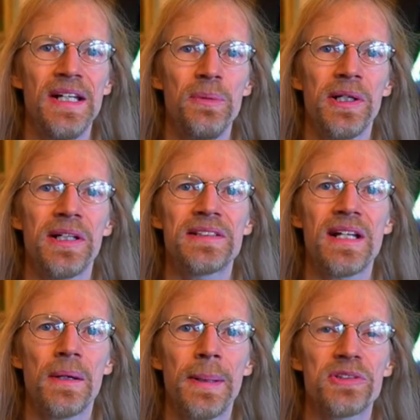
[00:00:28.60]
we're going to
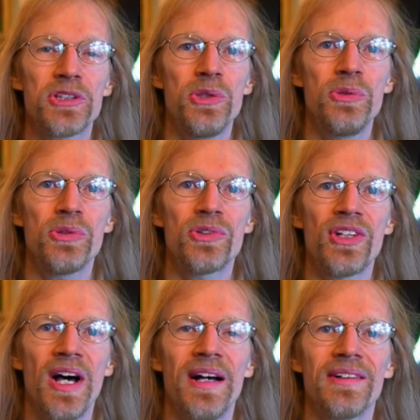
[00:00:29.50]
talk about tuners
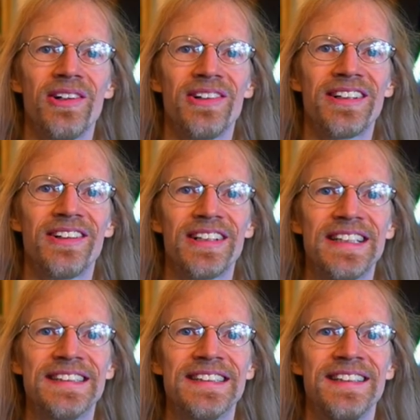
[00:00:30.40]
on Hurdy
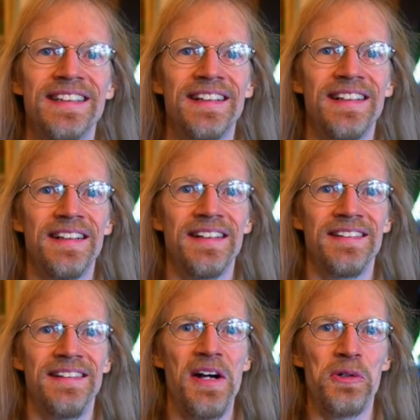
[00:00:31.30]
Gurdies.
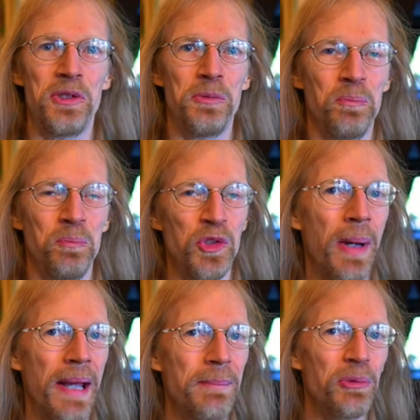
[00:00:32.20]
Now you
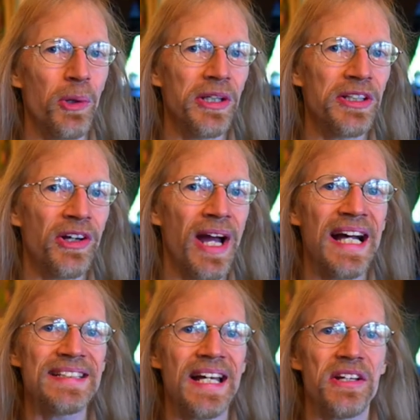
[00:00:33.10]
might be rolling your
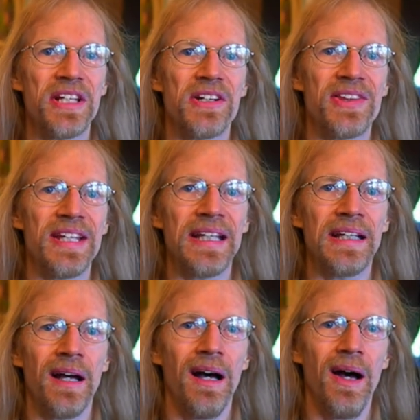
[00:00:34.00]
eyes out there thinking,
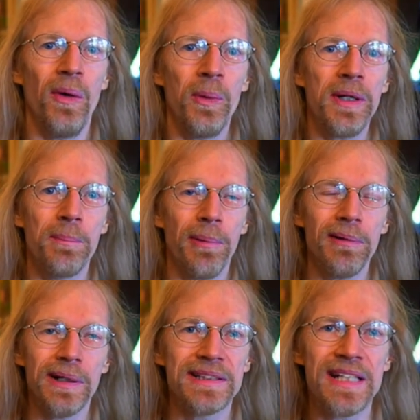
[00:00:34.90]
oh, what a
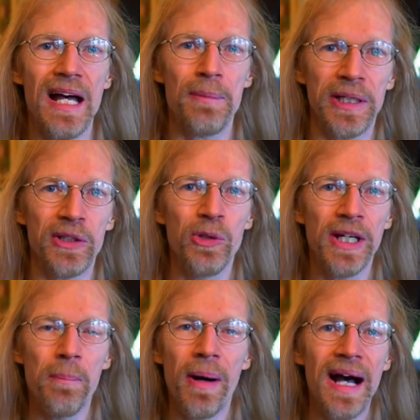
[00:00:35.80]
boring topic. Who
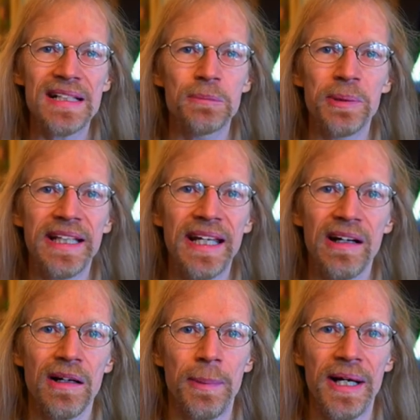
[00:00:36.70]
could possibly
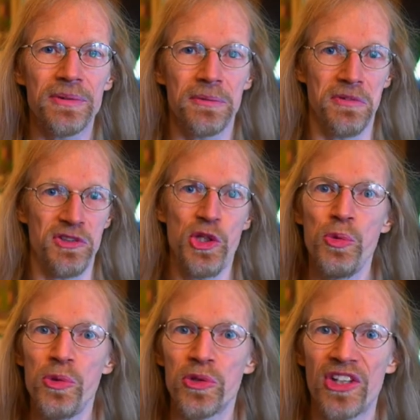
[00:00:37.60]
care about
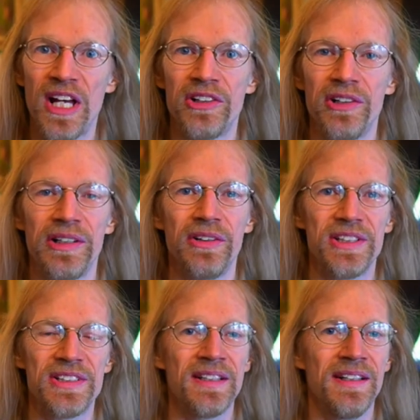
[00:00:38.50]
tuners on Hurdy
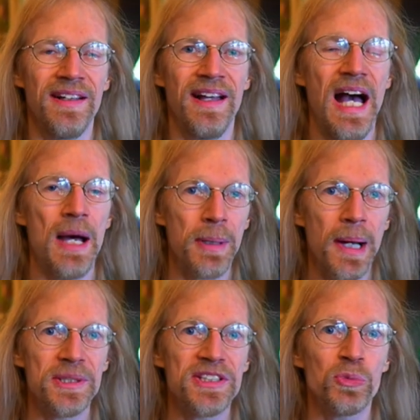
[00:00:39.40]
Gurdies? I
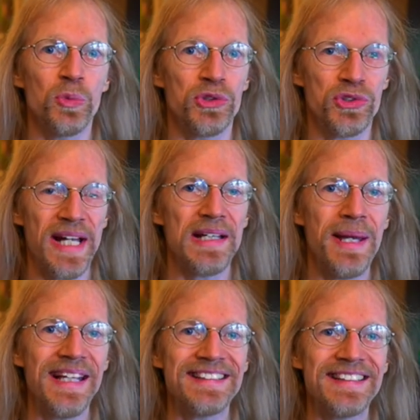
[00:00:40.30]
promise we'll try to
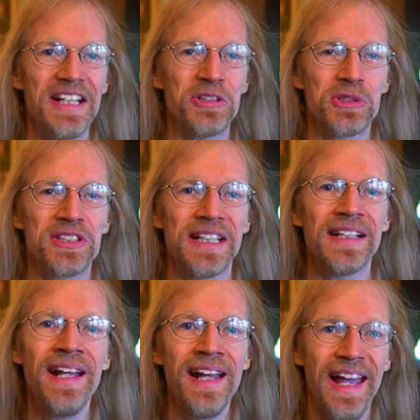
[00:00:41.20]
make this interesting
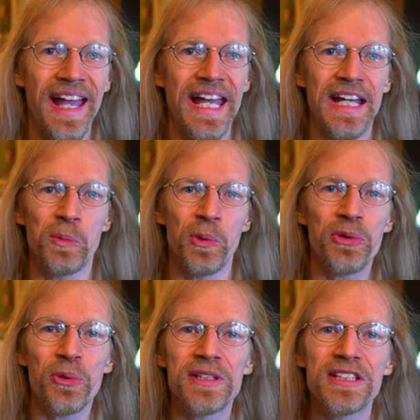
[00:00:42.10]
and we'll
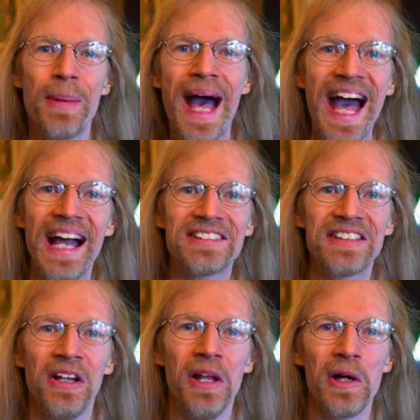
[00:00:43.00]
throw in some hacks
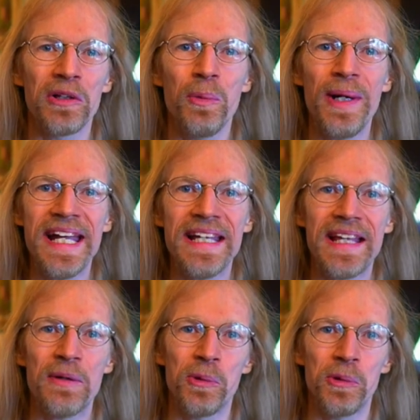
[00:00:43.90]
along the way
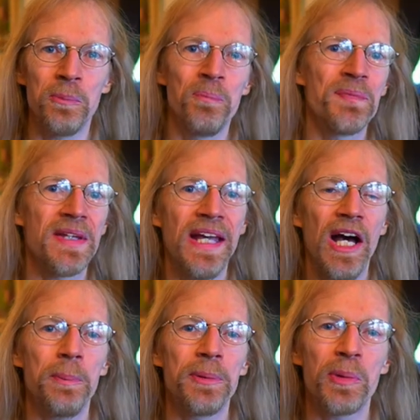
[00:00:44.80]
that will
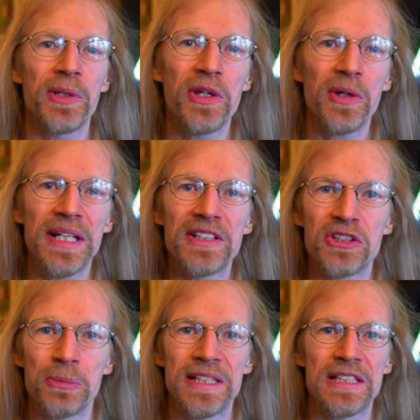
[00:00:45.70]
help you with your
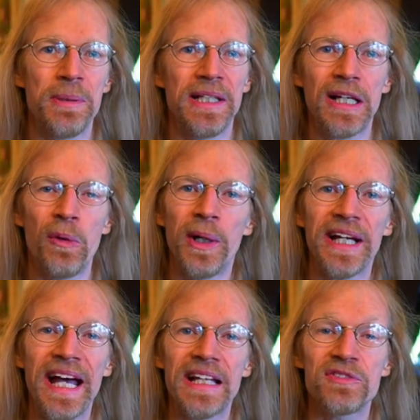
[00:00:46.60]
instrument depending on what
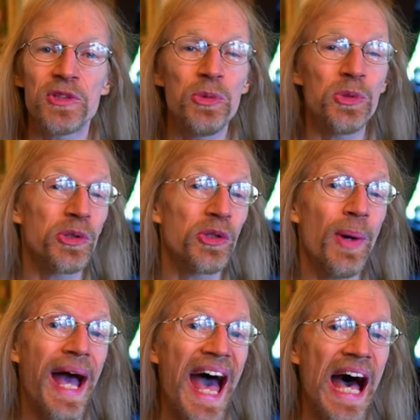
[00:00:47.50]
kind of tuner you
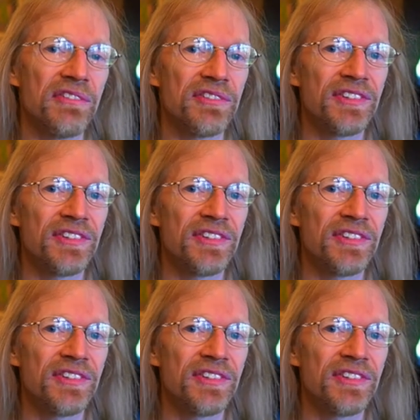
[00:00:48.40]
have.